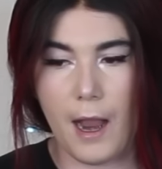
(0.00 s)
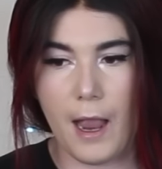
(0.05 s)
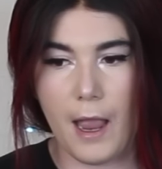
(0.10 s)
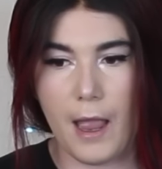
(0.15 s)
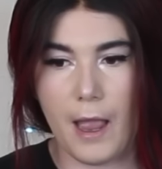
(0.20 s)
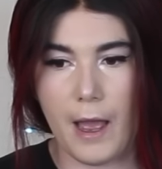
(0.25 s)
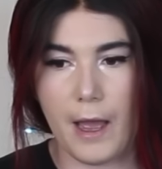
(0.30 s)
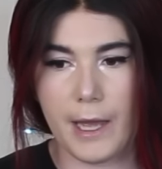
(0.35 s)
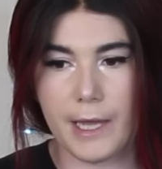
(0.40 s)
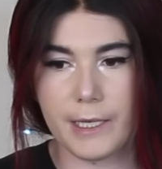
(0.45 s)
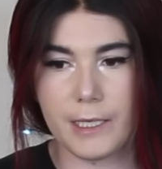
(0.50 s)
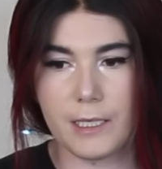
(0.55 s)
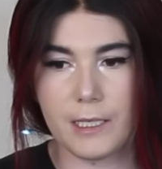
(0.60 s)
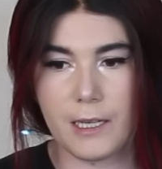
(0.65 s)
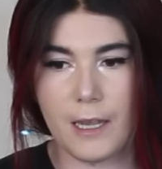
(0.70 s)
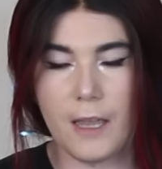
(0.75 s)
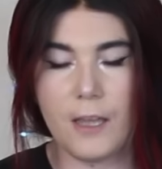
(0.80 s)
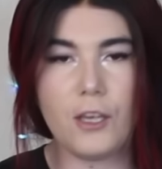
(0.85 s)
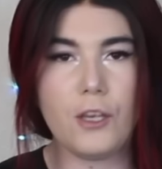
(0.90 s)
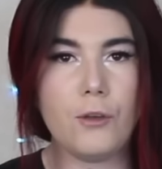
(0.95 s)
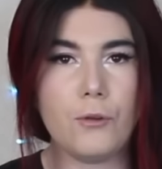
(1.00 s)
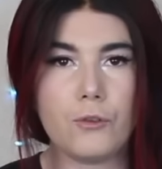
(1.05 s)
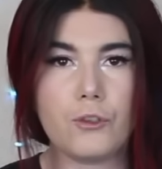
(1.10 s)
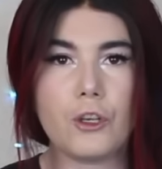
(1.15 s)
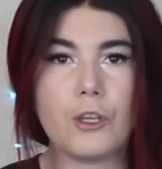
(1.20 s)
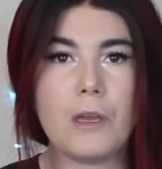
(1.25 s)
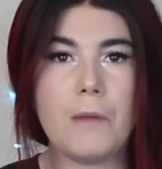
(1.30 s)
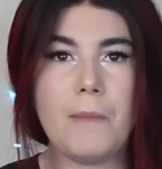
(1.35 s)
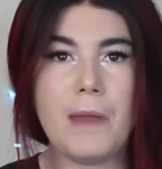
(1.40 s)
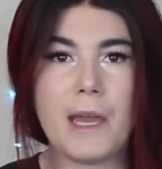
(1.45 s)
And it
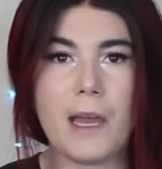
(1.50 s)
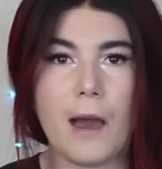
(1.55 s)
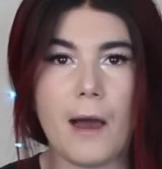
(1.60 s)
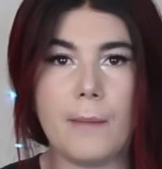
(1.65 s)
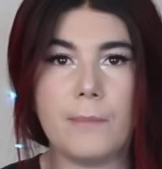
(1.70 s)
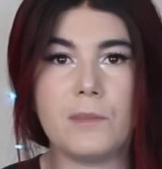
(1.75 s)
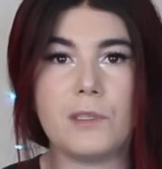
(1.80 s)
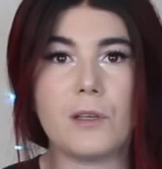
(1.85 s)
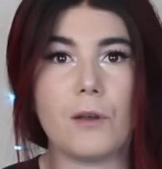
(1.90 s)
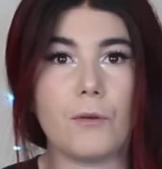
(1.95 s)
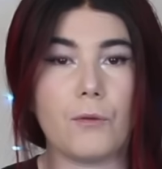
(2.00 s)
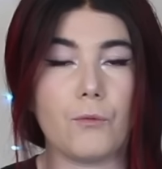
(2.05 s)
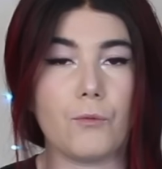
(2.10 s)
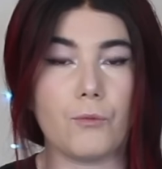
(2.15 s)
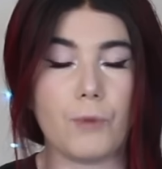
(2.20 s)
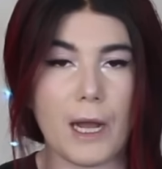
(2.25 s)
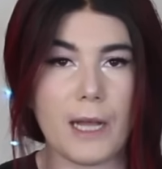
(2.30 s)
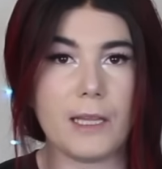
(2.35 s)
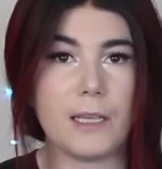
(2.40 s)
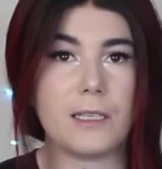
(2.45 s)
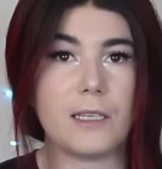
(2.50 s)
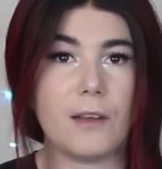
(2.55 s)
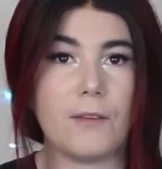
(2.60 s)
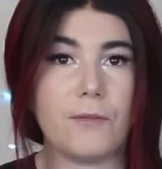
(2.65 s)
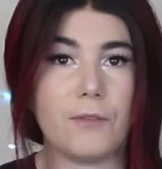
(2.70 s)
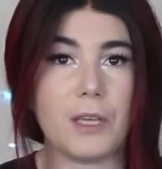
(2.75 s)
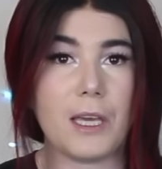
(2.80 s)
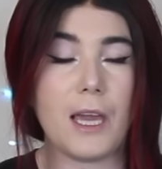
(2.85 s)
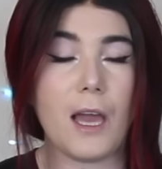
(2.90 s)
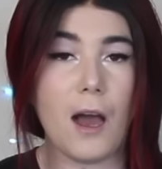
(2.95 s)
usually becomes
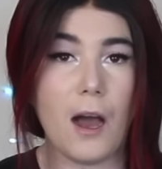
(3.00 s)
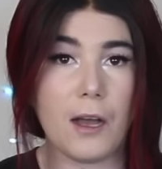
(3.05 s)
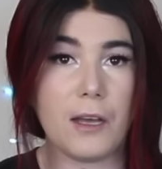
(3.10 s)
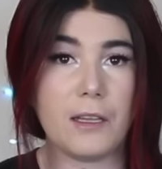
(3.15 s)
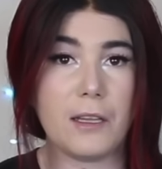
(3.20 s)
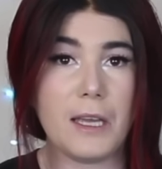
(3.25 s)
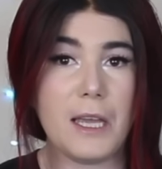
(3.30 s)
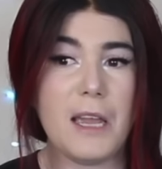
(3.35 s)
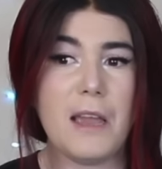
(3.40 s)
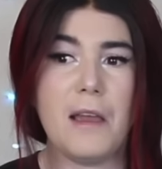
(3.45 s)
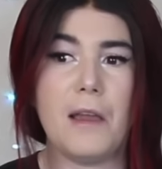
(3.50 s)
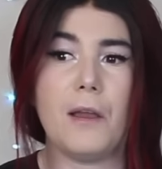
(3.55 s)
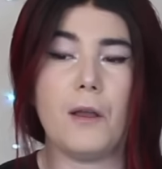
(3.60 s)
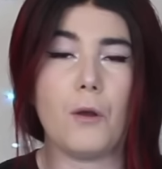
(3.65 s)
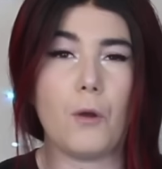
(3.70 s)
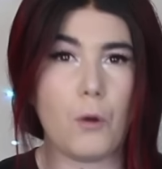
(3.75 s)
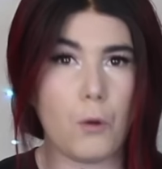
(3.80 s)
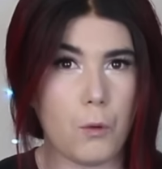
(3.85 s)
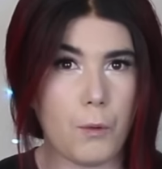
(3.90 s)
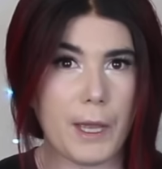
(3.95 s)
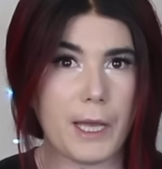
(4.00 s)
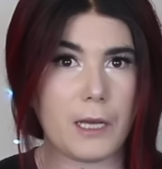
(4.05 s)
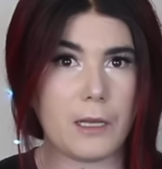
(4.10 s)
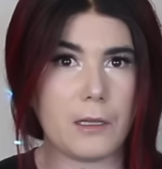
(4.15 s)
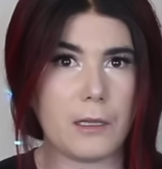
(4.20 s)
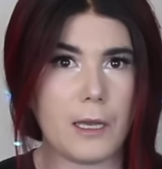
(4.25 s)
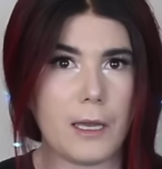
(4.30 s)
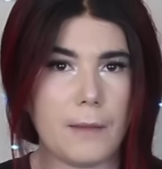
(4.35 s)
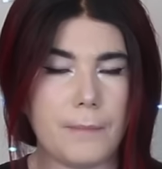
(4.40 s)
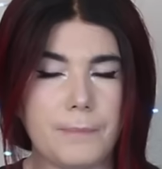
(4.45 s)
relatively ugly
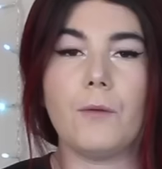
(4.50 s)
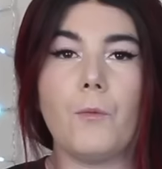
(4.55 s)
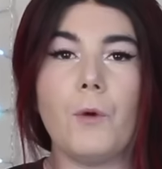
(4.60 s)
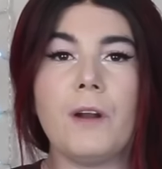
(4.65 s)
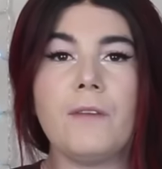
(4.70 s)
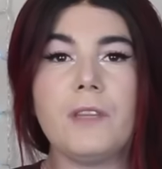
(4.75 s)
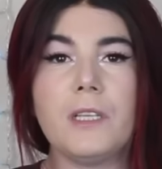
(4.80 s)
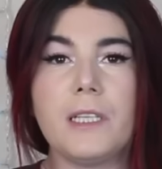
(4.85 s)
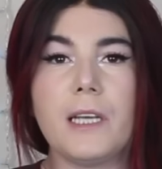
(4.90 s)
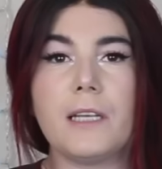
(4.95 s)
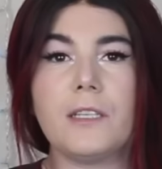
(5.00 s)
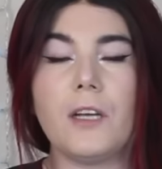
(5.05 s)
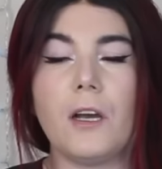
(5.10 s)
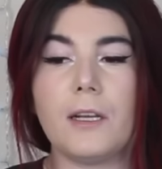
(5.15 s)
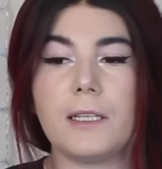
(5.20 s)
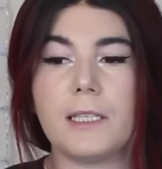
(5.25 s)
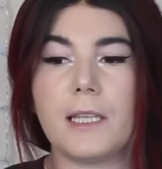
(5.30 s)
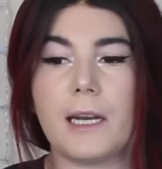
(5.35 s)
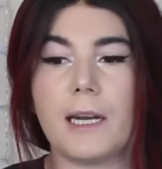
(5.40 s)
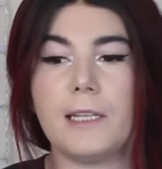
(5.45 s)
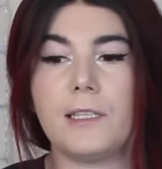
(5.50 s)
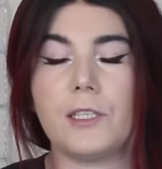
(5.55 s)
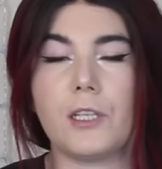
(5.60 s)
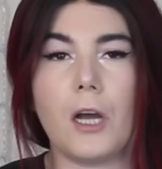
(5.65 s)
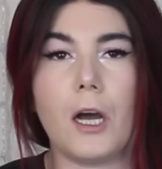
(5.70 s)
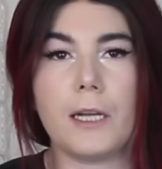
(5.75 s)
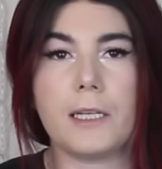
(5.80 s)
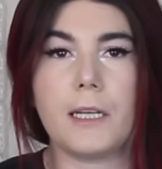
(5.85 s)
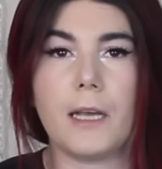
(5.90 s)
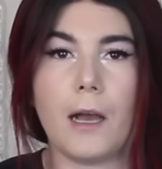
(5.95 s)
quickly. One of the TikToks that I
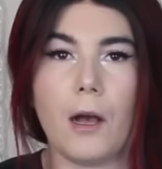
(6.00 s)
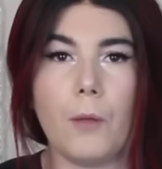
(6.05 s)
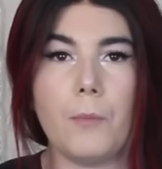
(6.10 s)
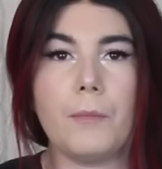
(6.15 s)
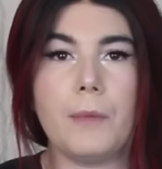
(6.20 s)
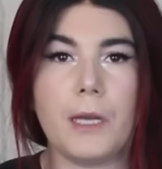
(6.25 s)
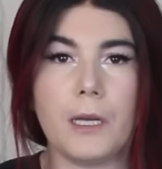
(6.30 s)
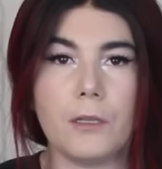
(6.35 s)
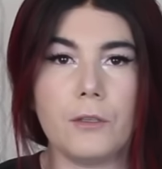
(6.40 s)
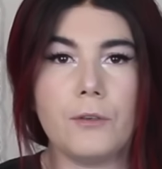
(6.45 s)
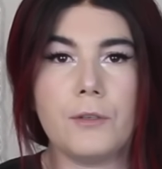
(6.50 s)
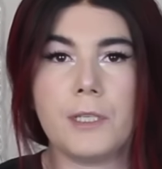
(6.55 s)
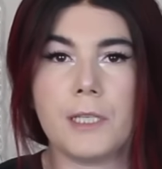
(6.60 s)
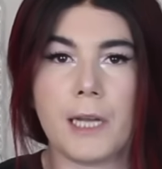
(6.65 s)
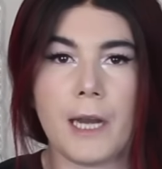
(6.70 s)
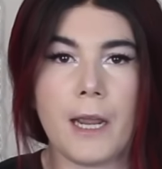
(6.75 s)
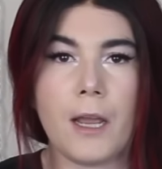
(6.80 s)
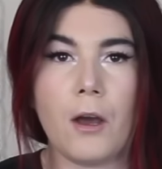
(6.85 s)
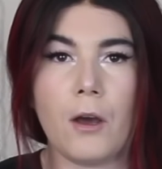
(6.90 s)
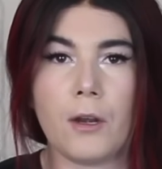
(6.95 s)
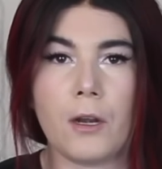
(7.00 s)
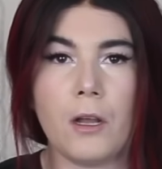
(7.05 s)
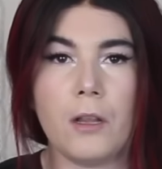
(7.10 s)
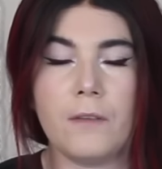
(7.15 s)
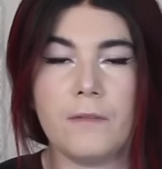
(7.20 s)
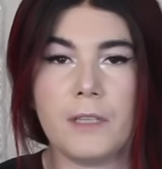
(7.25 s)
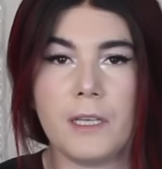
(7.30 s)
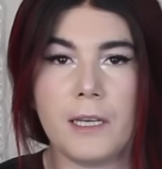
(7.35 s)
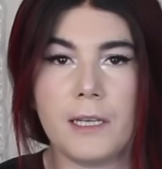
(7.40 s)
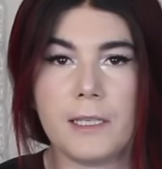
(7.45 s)
saw to help me elucidate on all
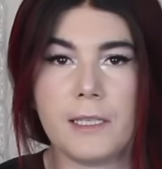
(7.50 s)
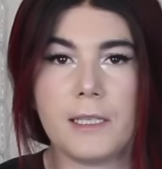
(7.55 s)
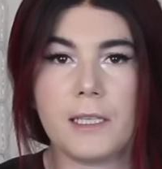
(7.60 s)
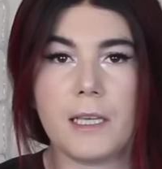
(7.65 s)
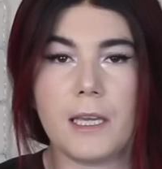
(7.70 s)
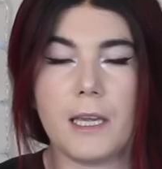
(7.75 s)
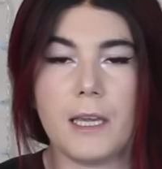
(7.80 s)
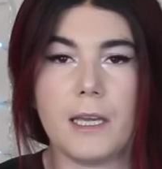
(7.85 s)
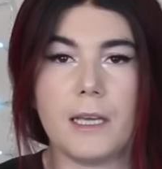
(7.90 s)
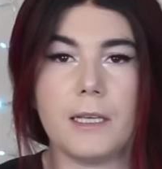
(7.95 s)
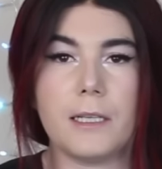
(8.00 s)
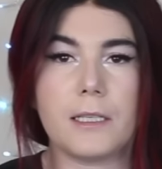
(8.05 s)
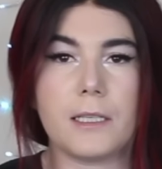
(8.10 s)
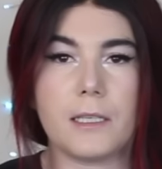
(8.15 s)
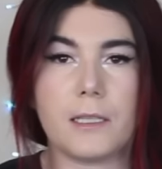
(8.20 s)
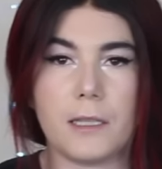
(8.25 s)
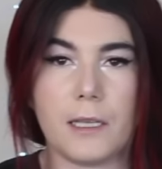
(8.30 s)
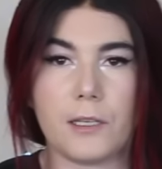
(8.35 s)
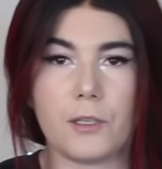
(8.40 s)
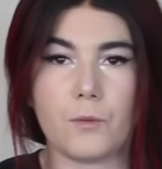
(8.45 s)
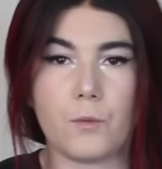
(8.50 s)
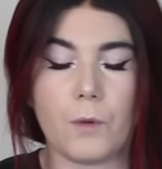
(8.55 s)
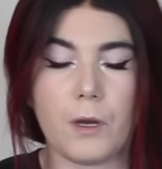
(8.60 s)
of this is this